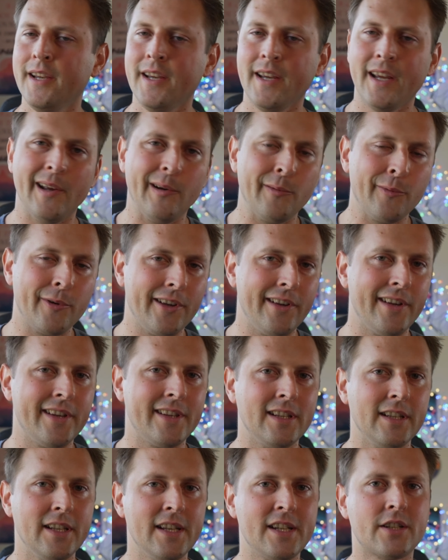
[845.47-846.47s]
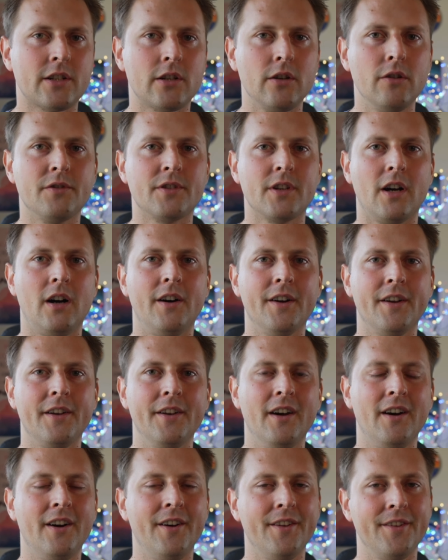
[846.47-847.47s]
And really the list goes on and
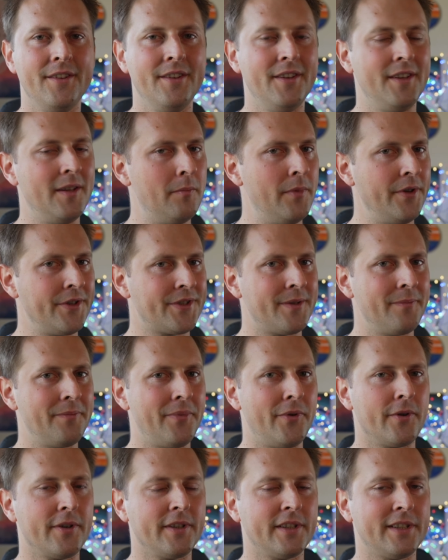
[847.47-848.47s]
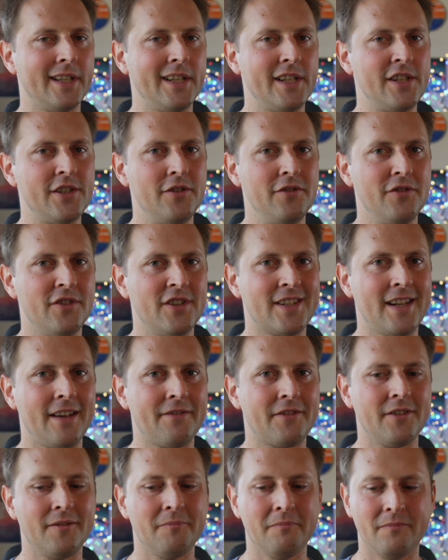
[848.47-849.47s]
on. The most important thing is you just have
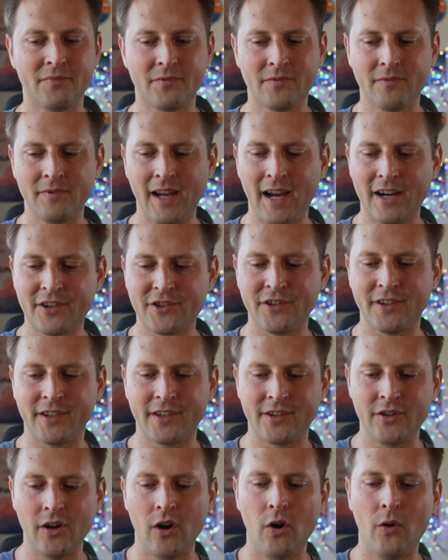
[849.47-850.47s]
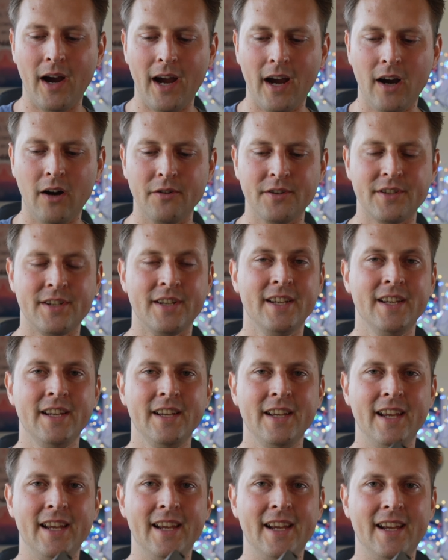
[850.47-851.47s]
to actually go out
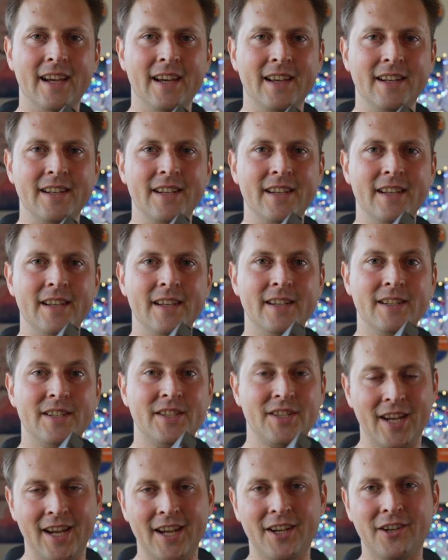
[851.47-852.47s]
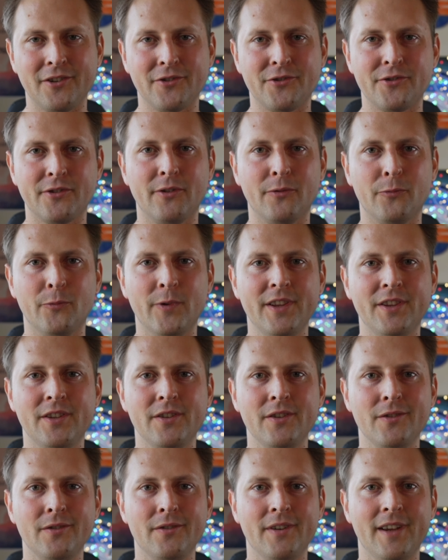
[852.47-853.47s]
and take your drone with
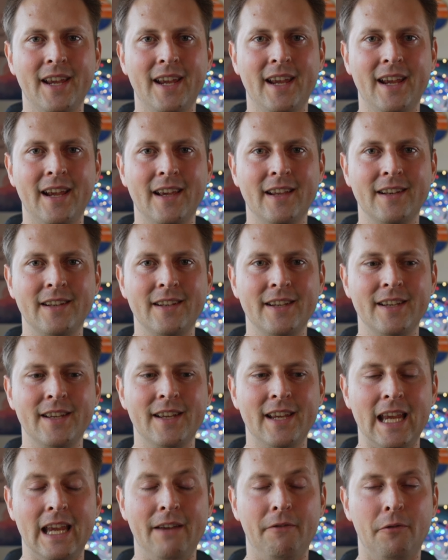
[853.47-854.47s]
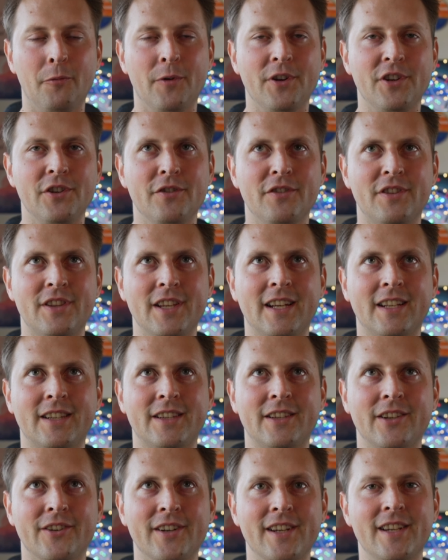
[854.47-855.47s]
you. And even when you think
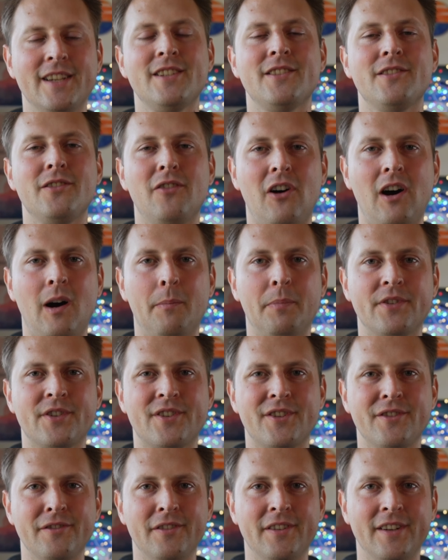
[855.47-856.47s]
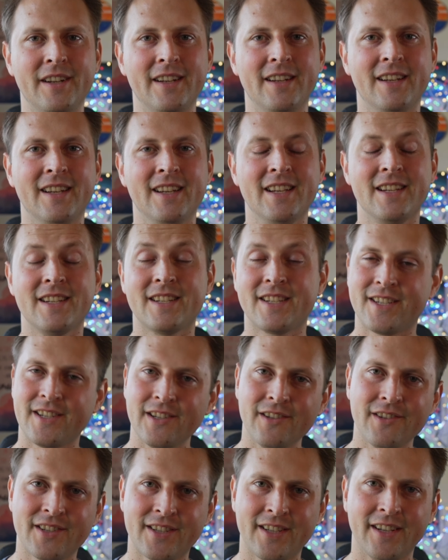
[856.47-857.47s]
there is no opportunity,
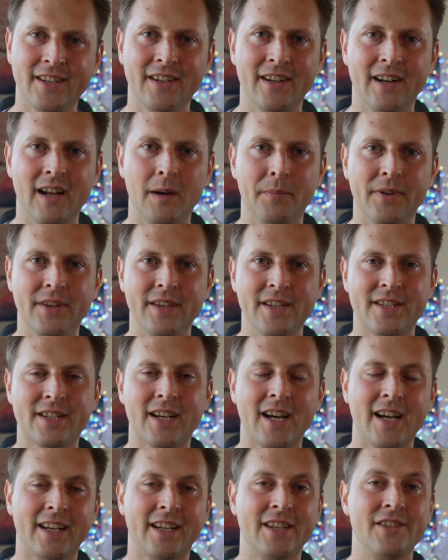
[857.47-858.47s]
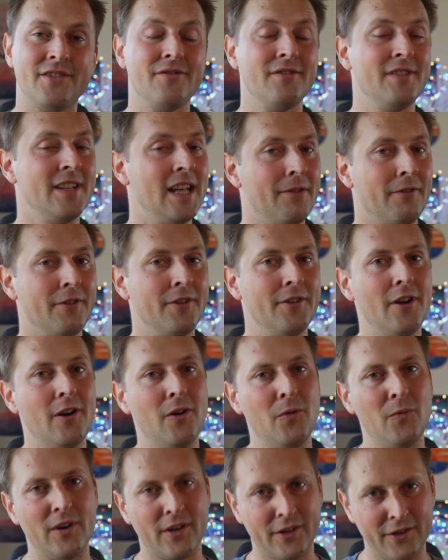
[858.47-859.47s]
still send it up in the sky because you never know
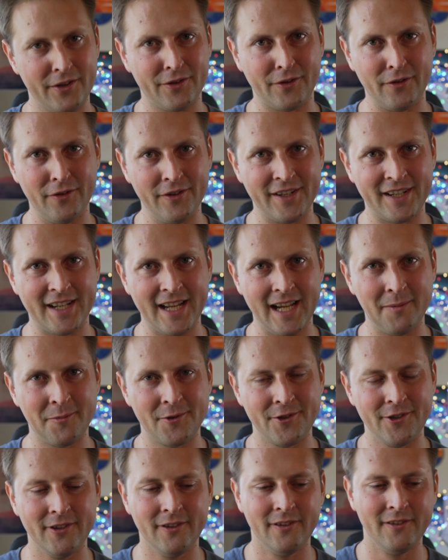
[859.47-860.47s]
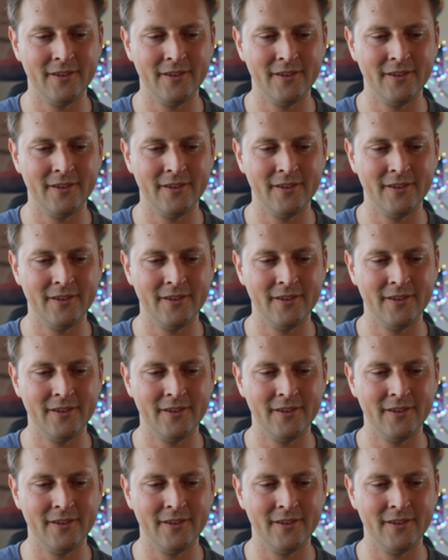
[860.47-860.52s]
what you're going to capture.